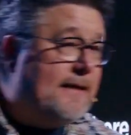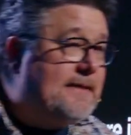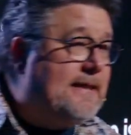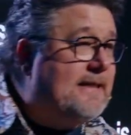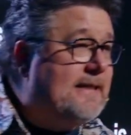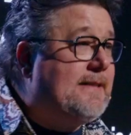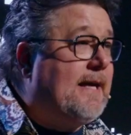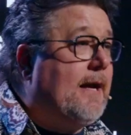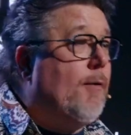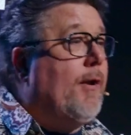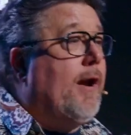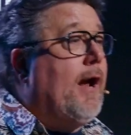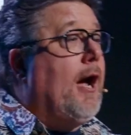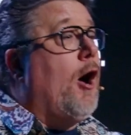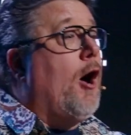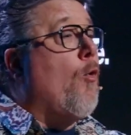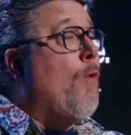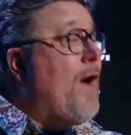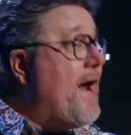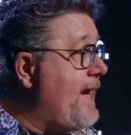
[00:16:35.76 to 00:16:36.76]
is, he said, oh, what?
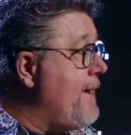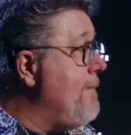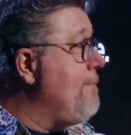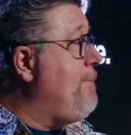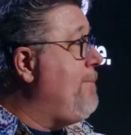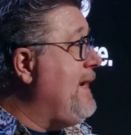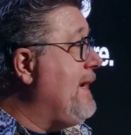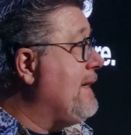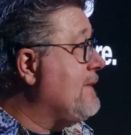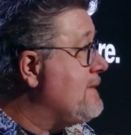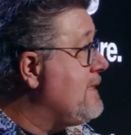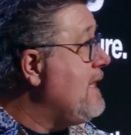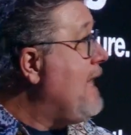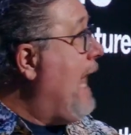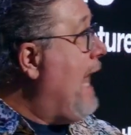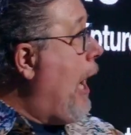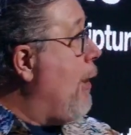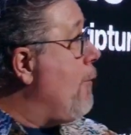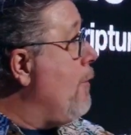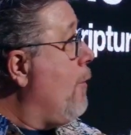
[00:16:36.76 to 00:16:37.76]
I'll recompense.
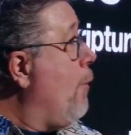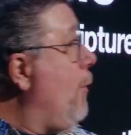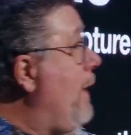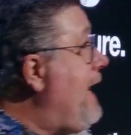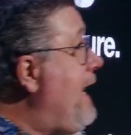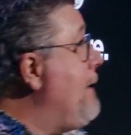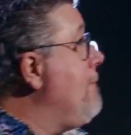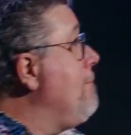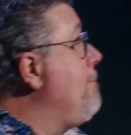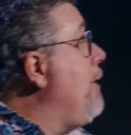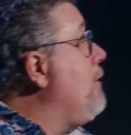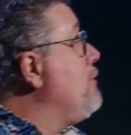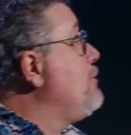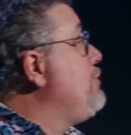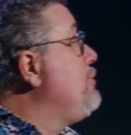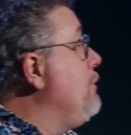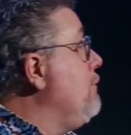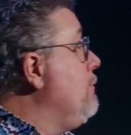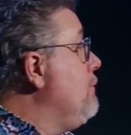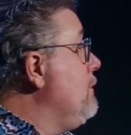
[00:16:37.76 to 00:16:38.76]
I will
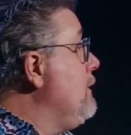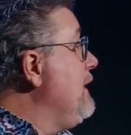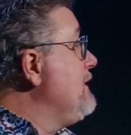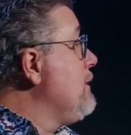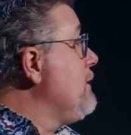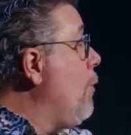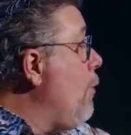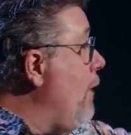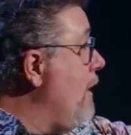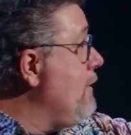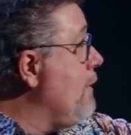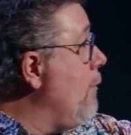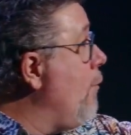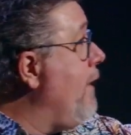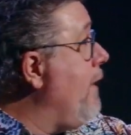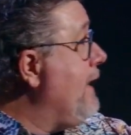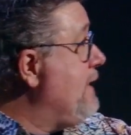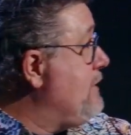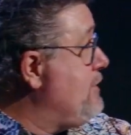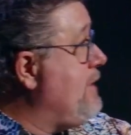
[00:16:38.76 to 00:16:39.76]
reimburse you. It's a
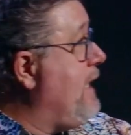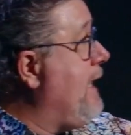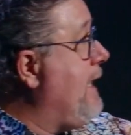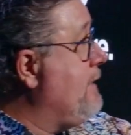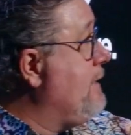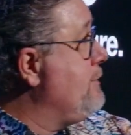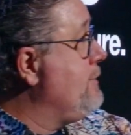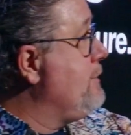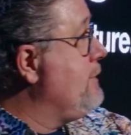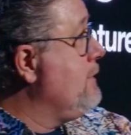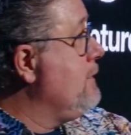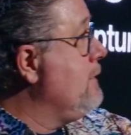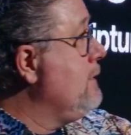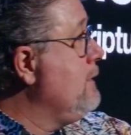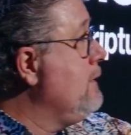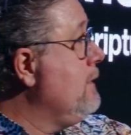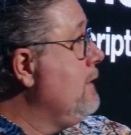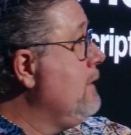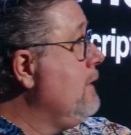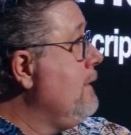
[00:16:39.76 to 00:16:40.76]
one-to-one exchange.
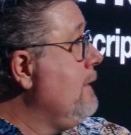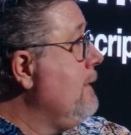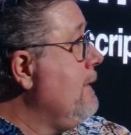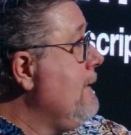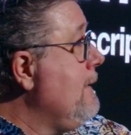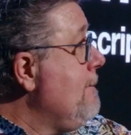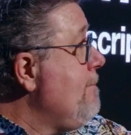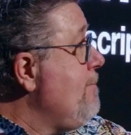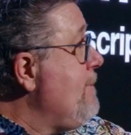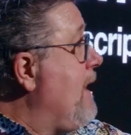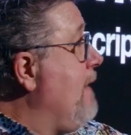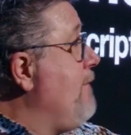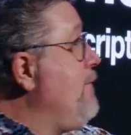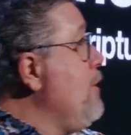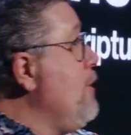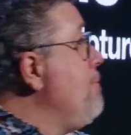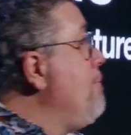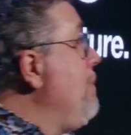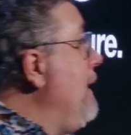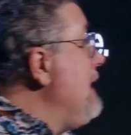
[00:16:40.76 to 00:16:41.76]

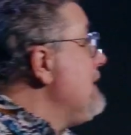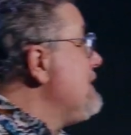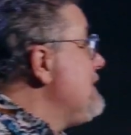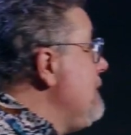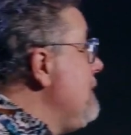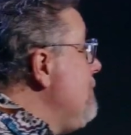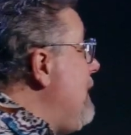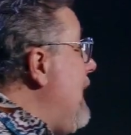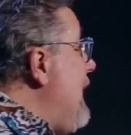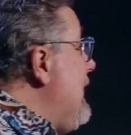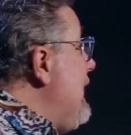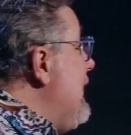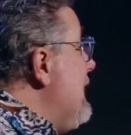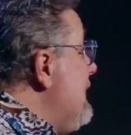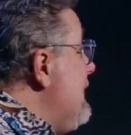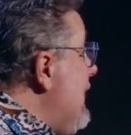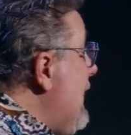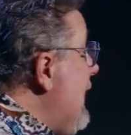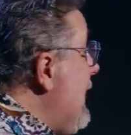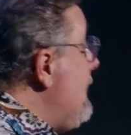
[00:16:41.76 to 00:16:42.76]
If you bless somebody
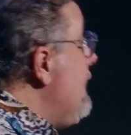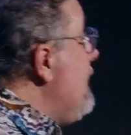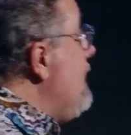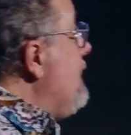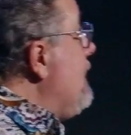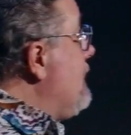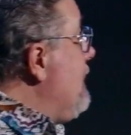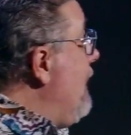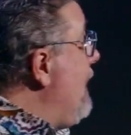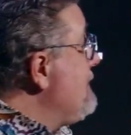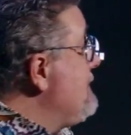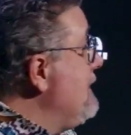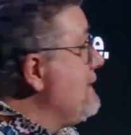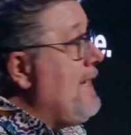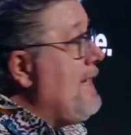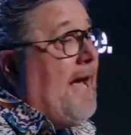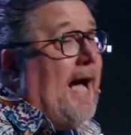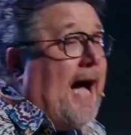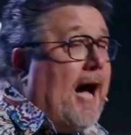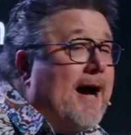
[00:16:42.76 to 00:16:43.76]
in need, God
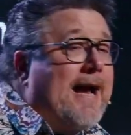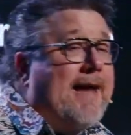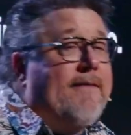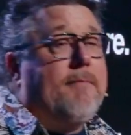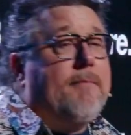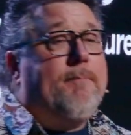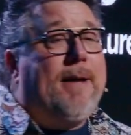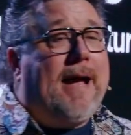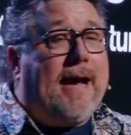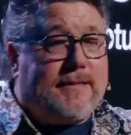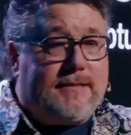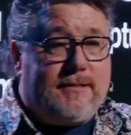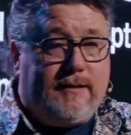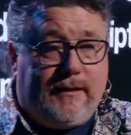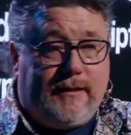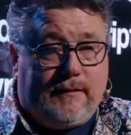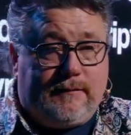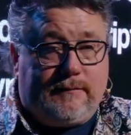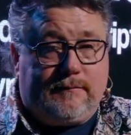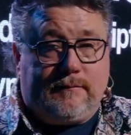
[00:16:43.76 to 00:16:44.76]
says, I'll give it back
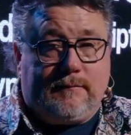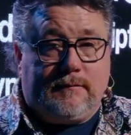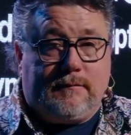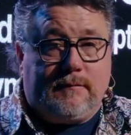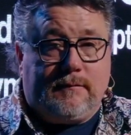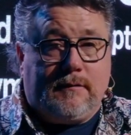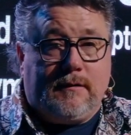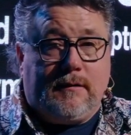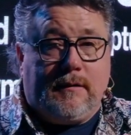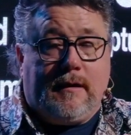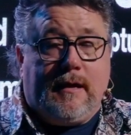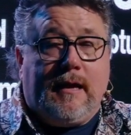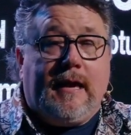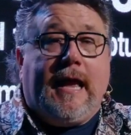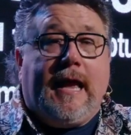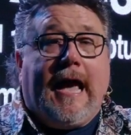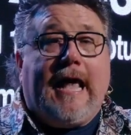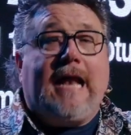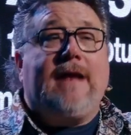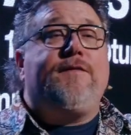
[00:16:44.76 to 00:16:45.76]
to you.
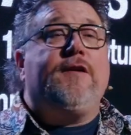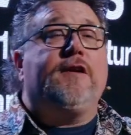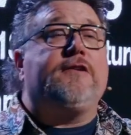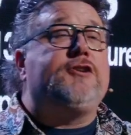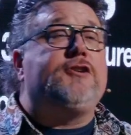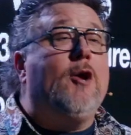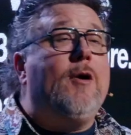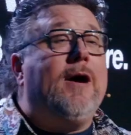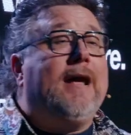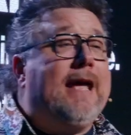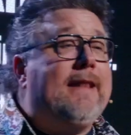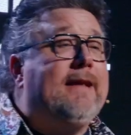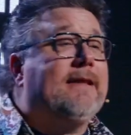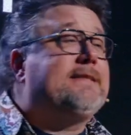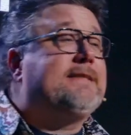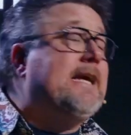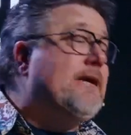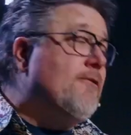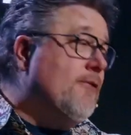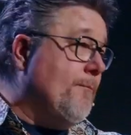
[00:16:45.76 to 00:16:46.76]
And if you do it in
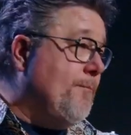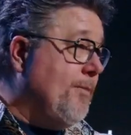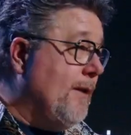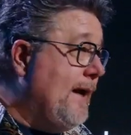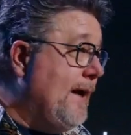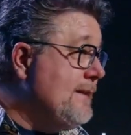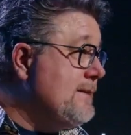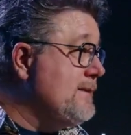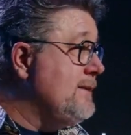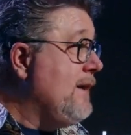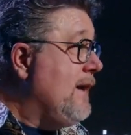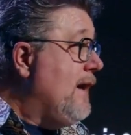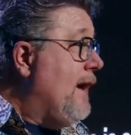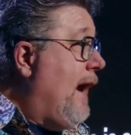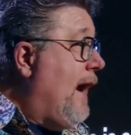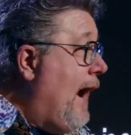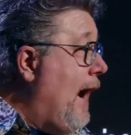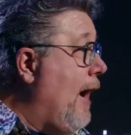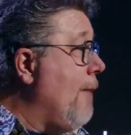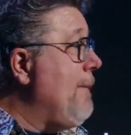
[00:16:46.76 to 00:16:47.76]
the secret place,
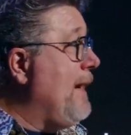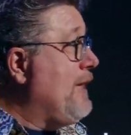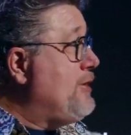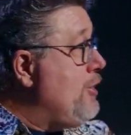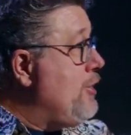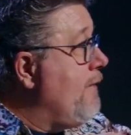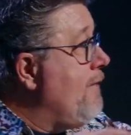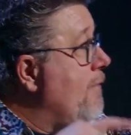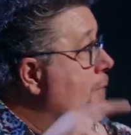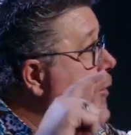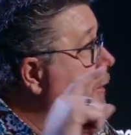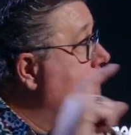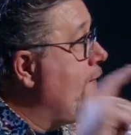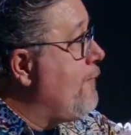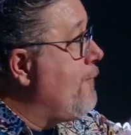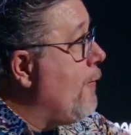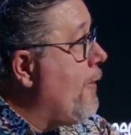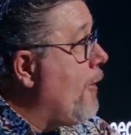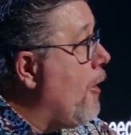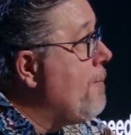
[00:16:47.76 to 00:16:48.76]
I'll make sure you're
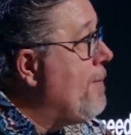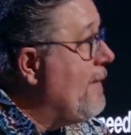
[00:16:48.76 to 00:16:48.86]
rewarded for it